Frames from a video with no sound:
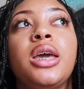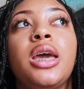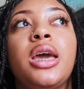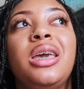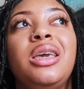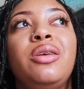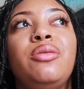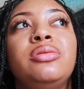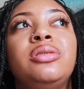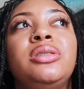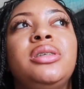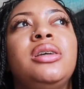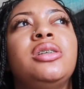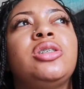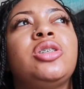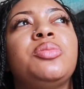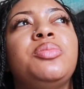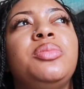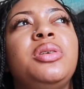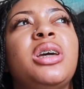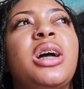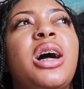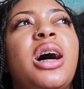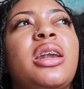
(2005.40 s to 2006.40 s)
And he was
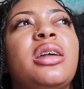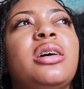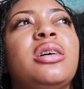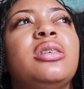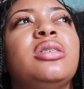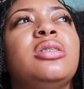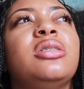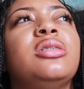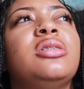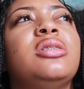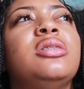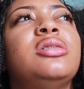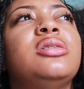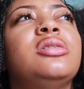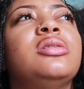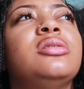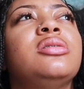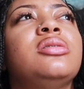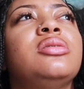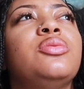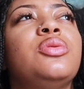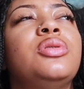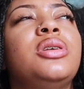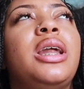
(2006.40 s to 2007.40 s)
teaching me how to, uh,
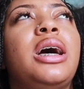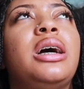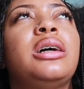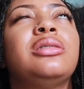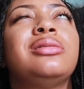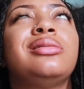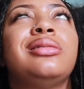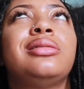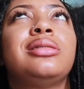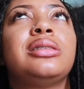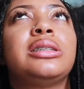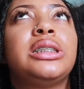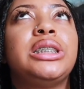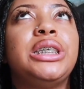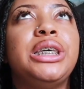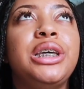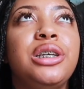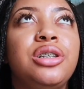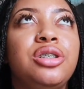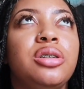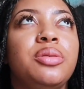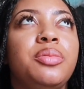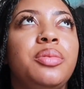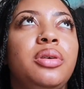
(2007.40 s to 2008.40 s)
well, not
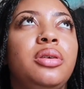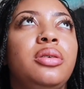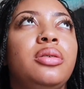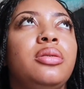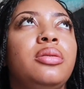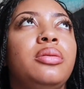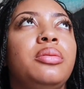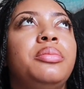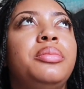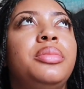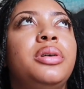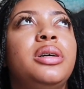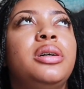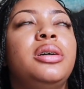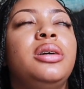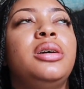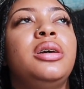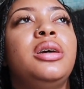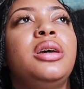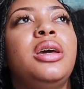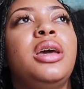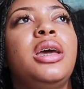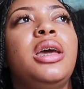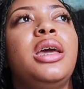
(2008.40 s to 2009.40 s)
teaching me, but
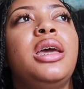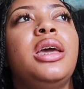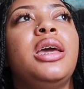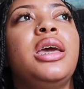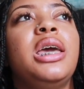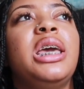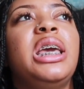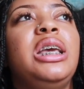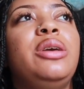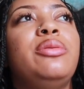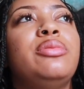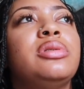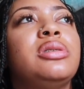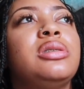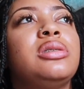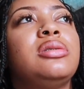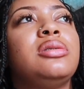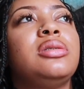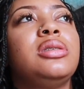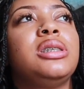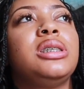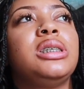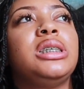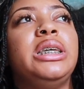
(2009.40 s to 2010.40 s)
he was
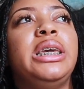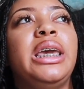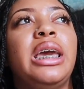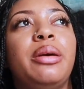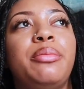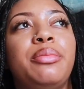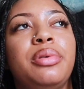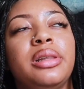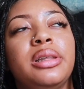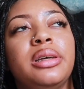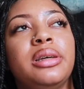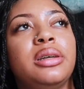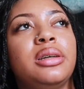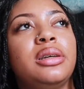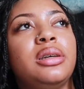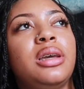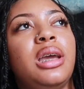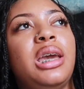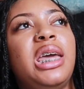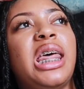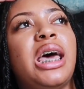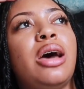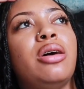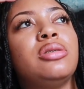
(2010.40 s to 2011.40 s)
gambling.
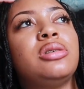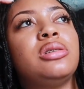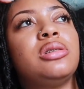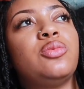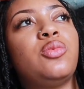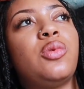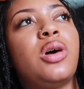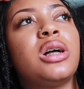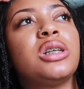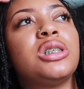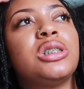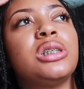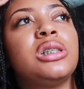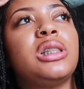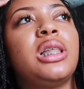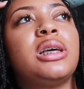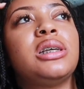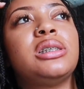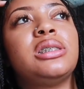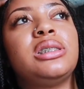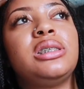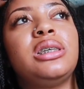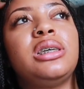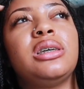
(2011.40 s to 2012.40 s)
And I was just watching,
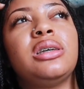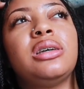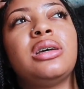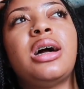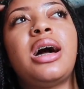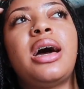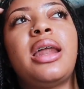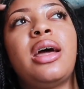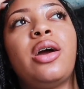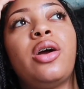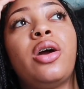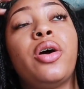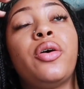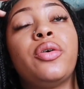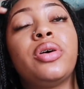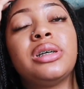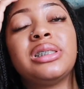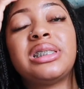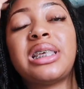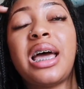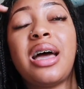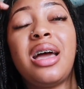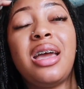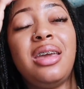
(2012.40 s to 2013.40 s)
like, seeing how that go.
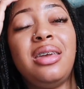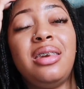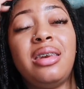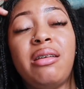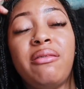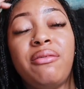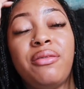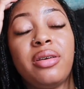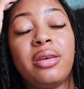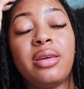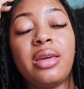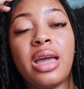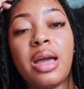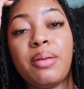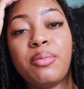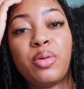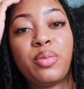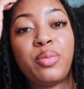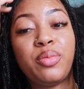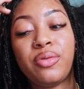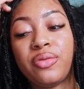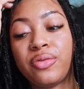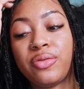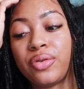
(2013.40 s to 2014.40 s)
Because I ain't never
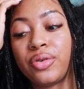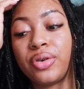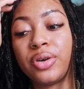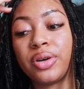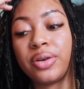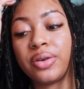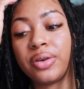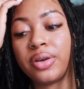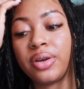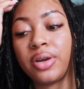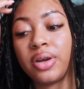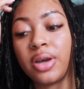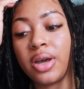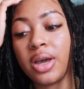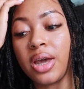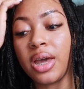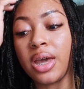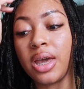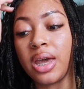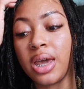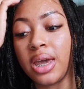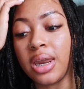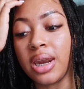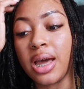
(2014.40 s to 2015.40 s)
gambled before.
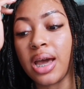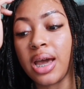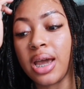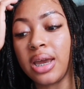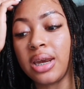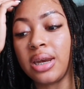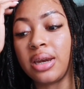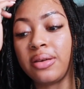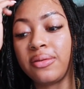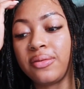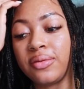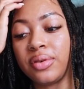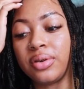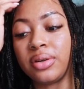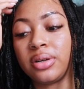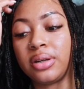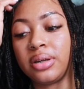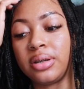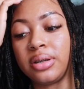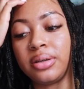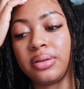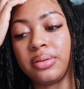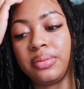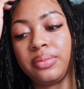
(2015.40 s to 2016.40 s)
And I ain't never,
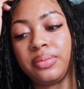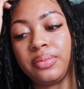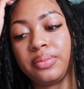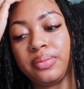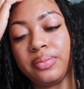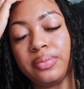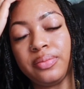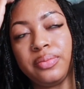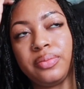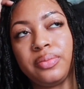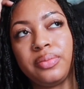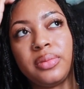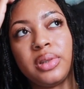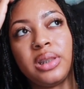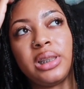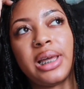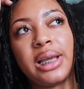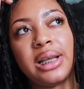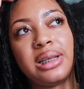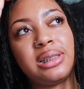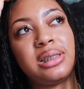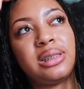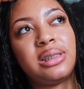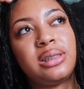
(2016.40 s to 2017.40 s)
um,
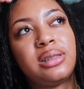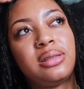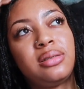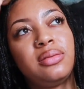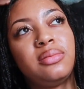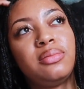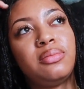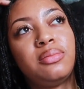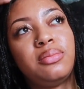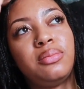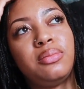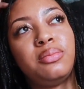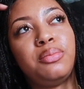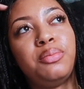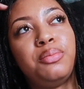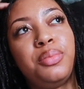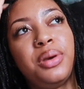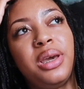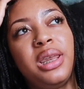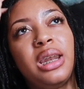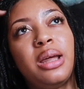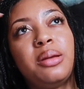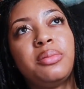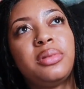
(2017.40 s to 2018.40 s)
like,
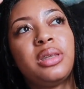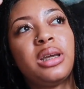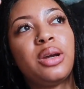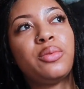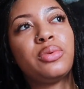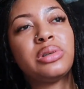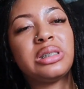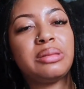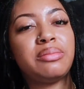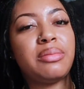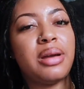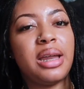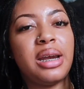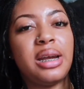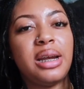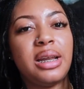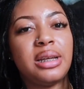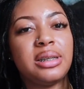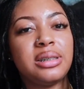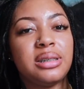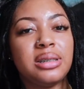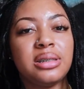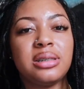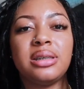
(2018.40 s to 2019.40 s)
been up there with somebody
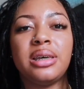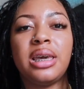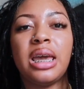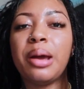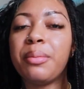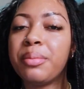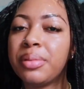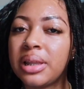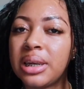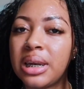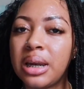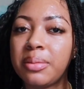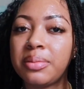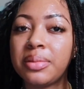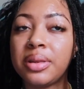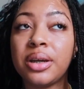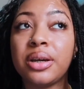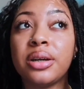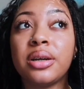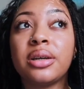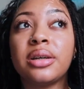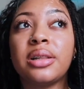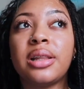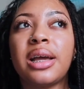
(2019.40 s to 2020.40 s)
that's gambling up
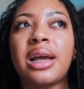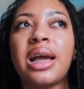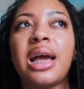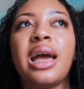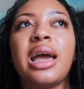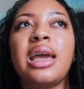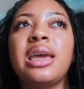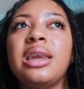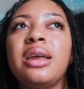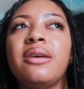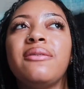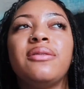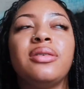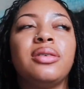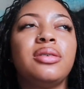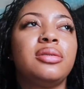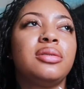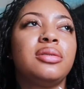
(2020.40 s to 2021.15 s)
there. Like I ain't never.